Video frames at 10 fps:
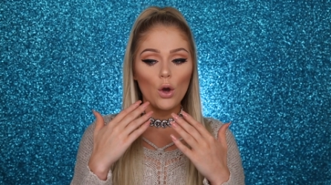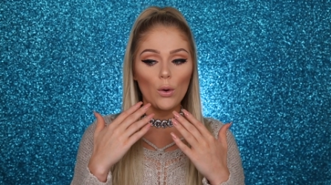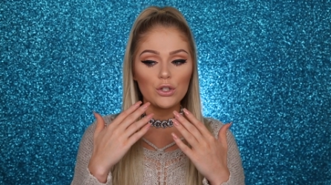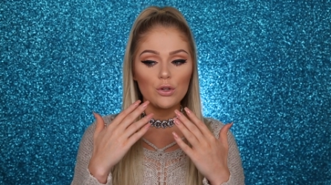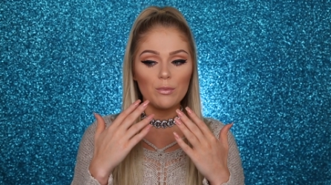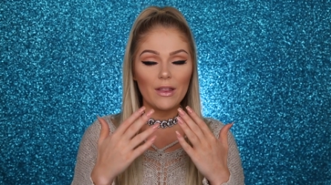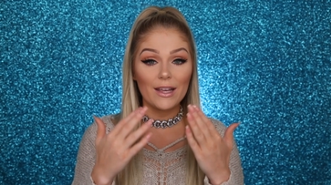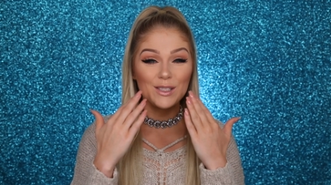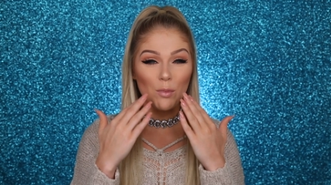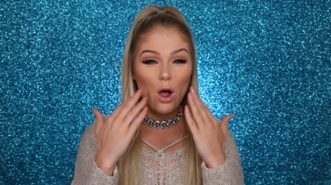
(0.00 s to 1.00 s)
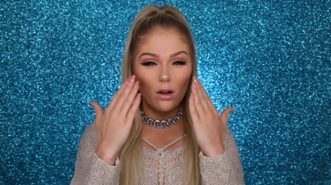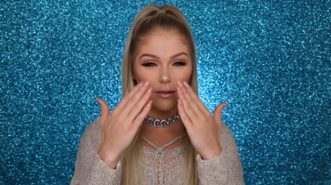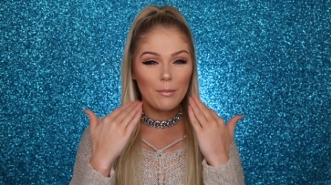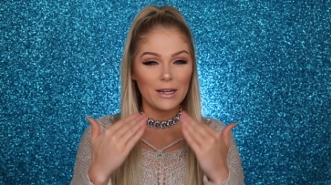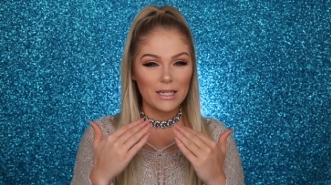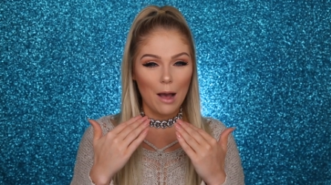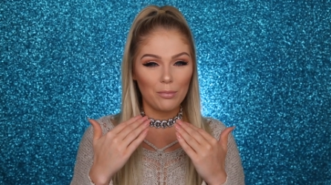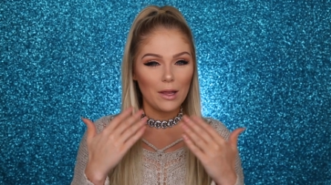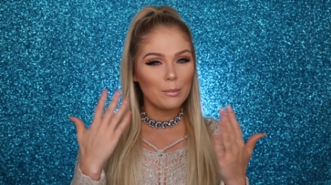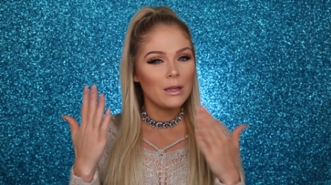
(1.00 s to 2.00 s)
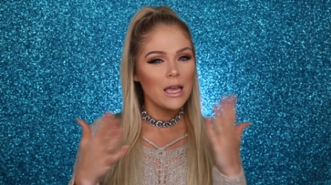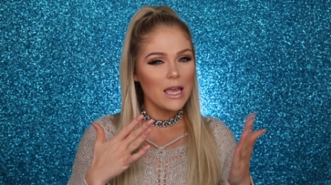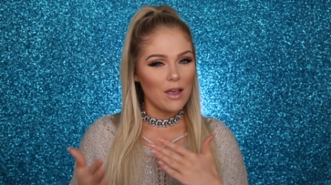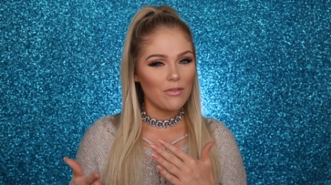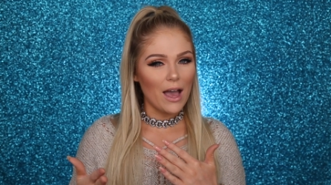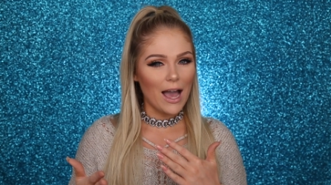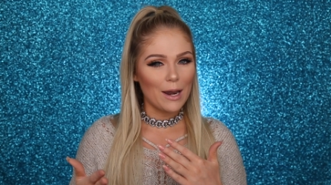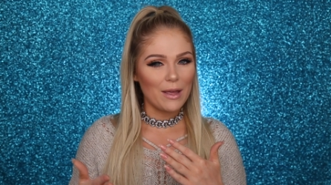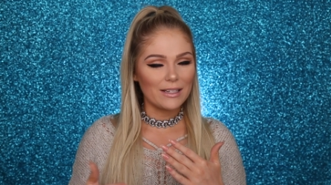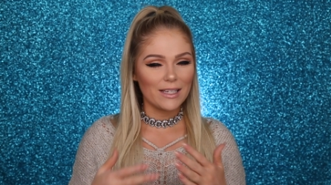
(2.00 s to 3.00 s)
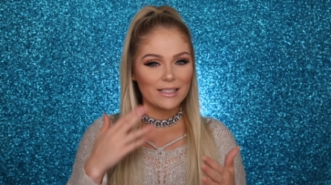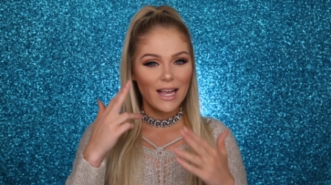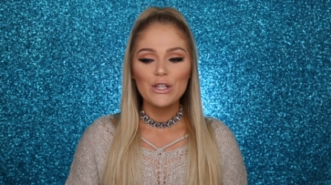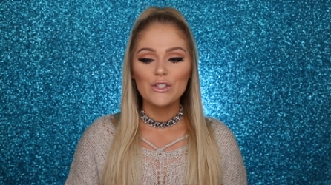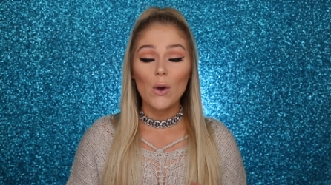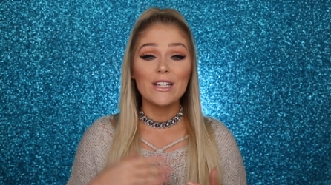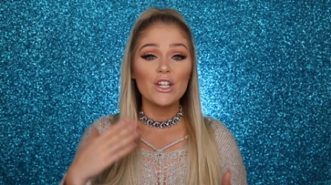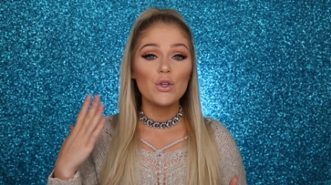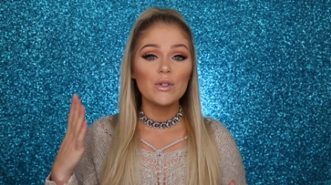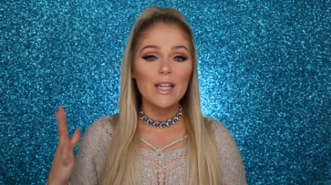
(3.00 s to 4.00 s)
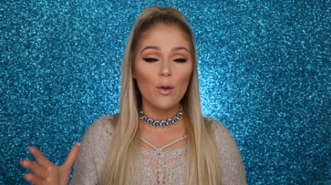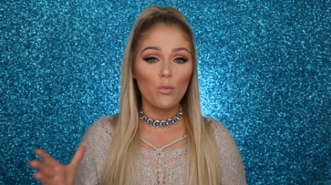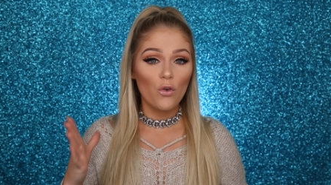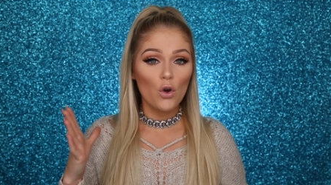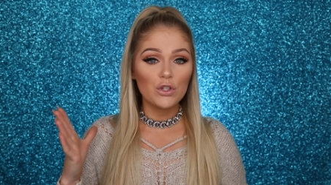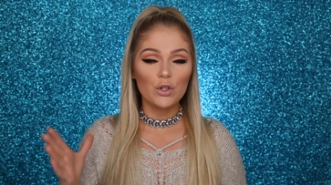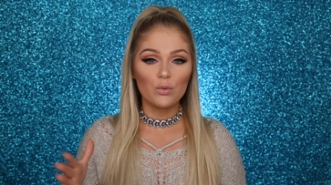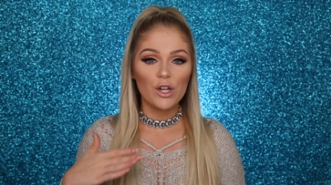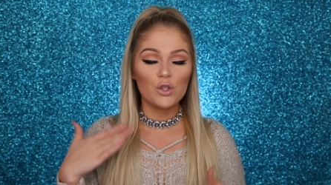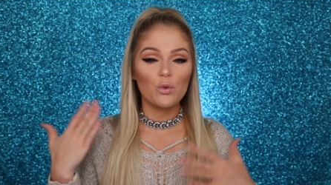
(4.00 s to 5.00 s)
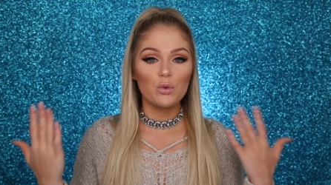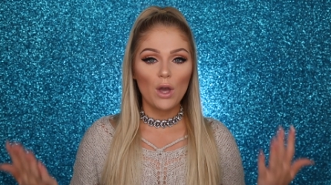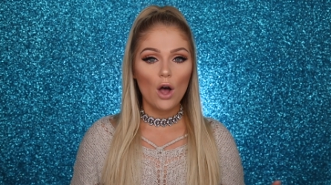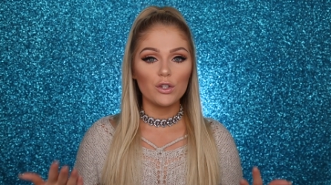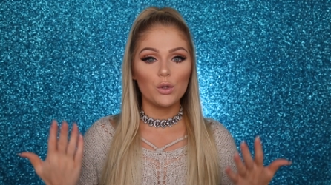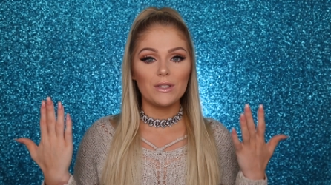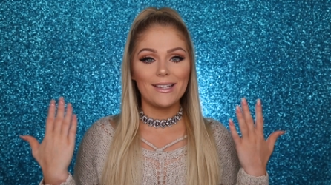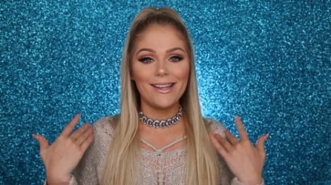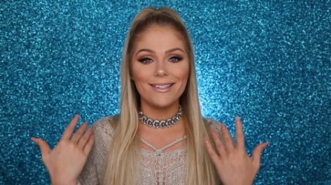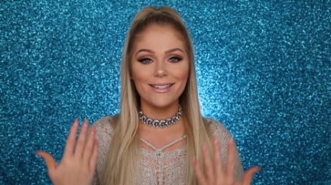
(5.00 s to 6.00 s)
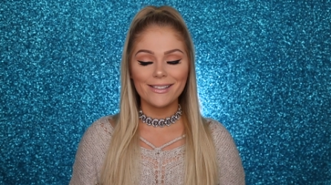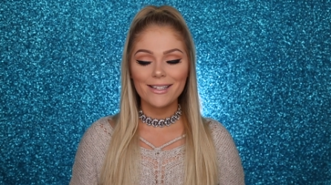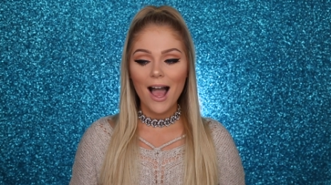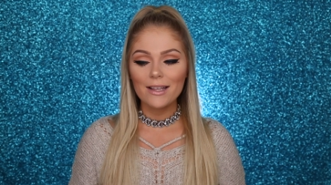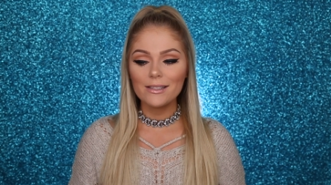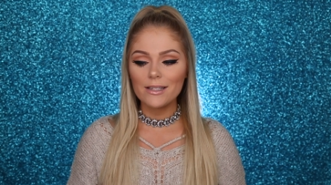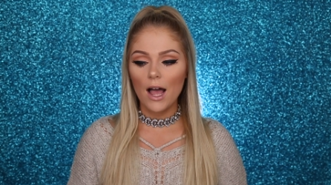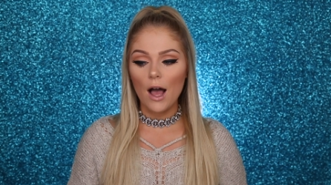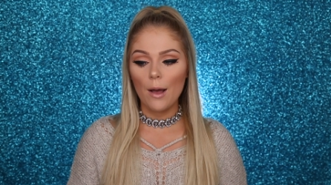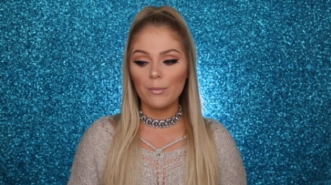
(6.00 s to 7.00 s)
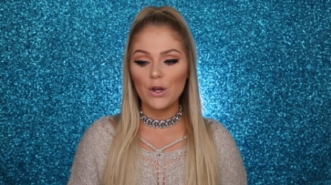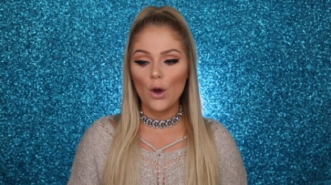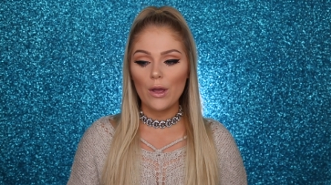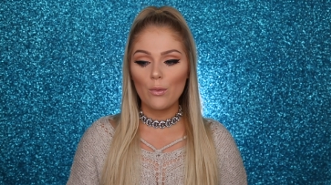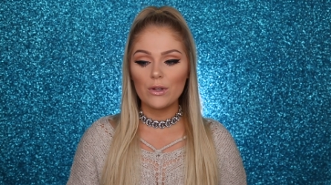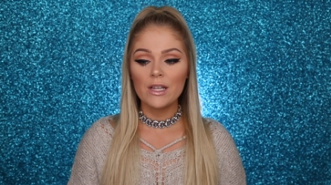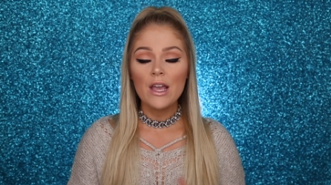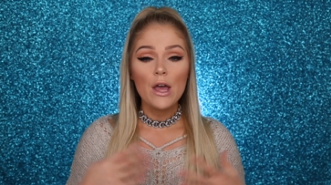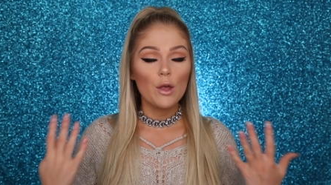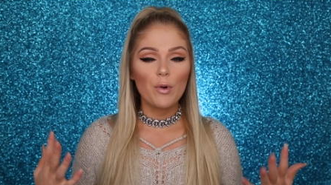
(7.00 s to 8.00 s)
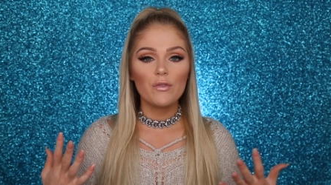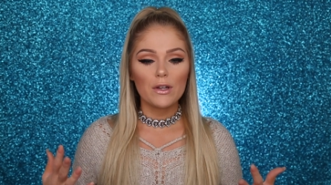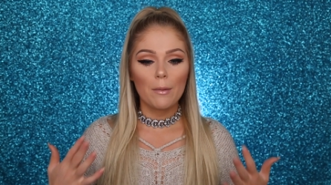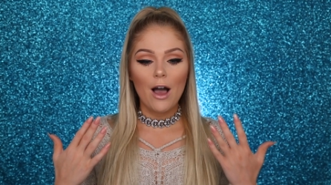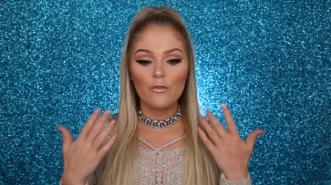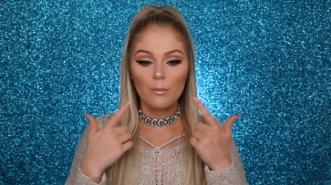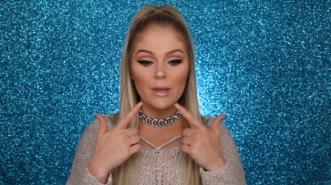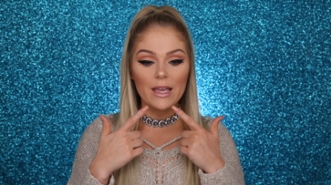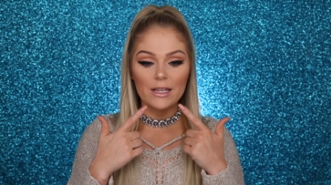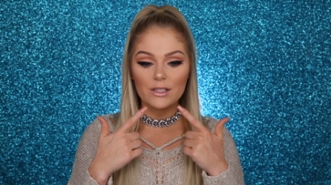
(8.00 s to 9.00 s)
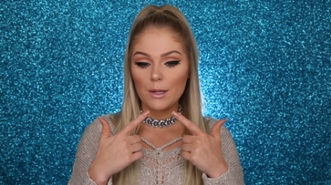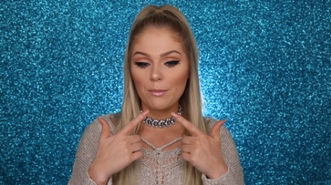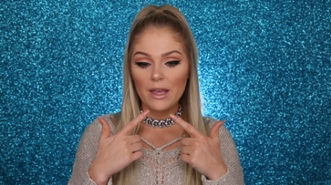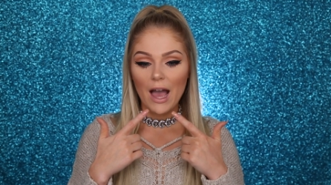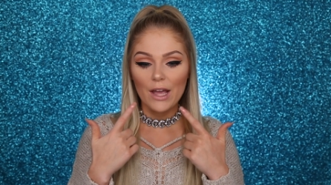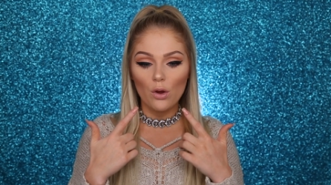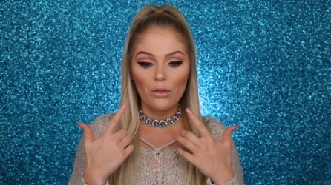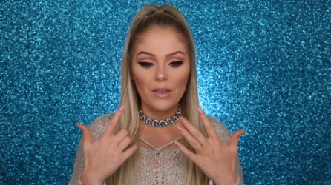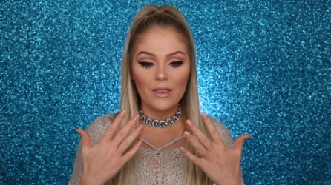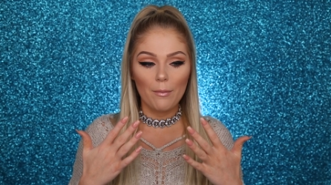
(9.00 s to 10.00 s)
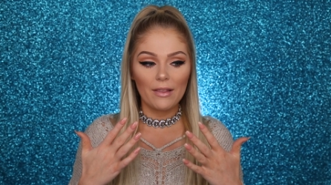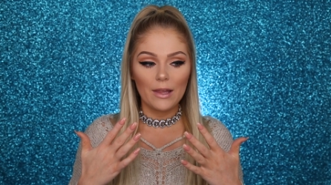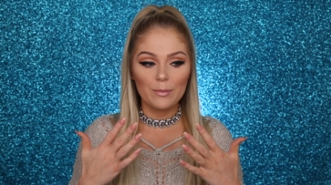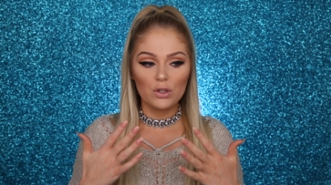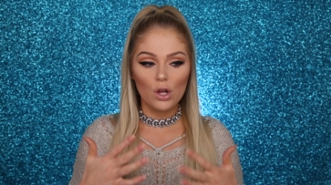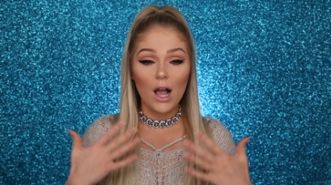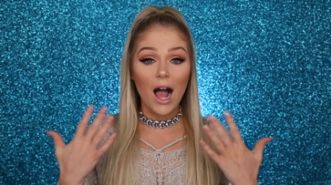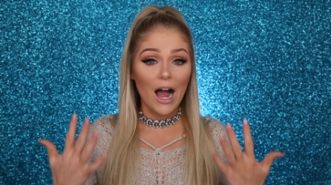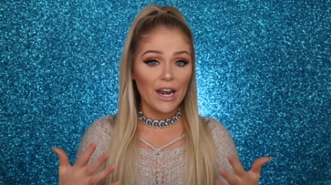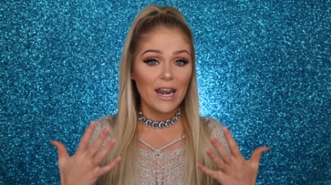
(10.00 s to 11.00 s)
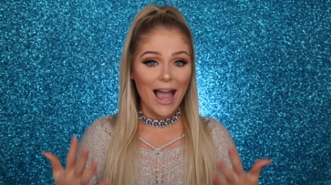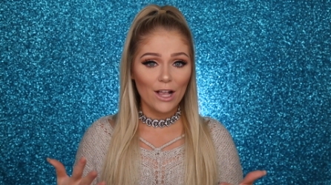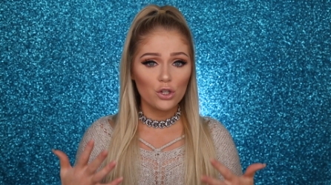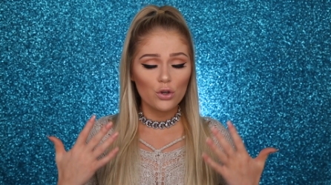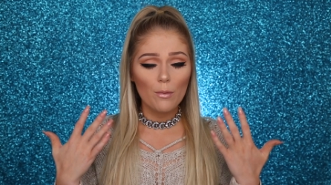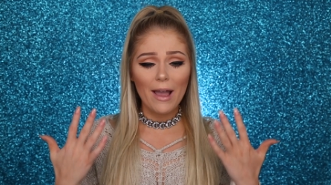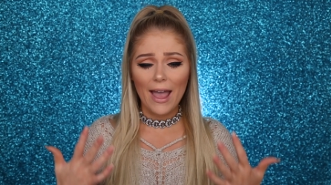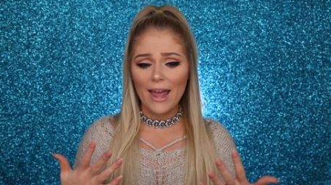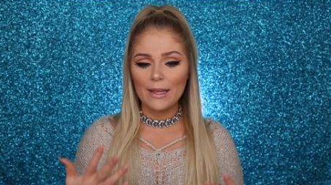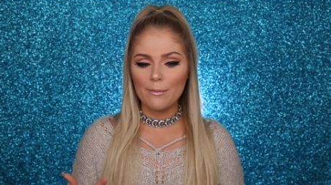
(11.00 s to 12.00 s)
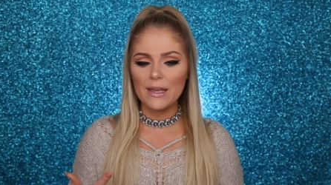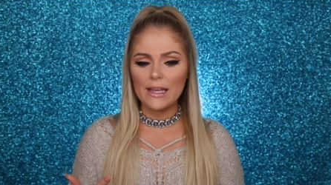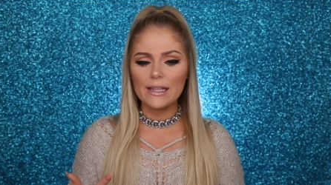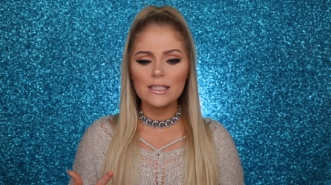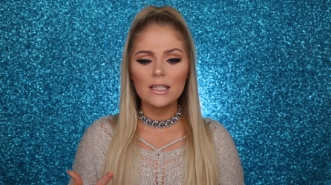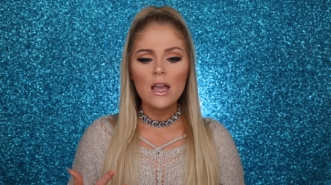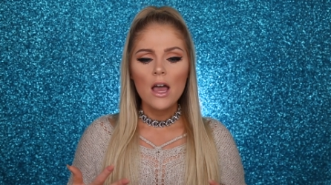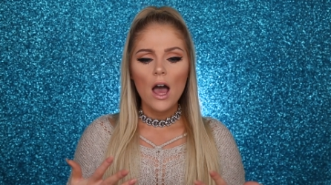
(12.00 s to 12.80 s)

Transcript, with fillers: going to be like smaller than my top lip if that kind of makes sense. So I did use a full syringe, which we also did discuss. Um, you know, it was the perfect amount for me because to me, I don't think that my lips look unnatural by any means.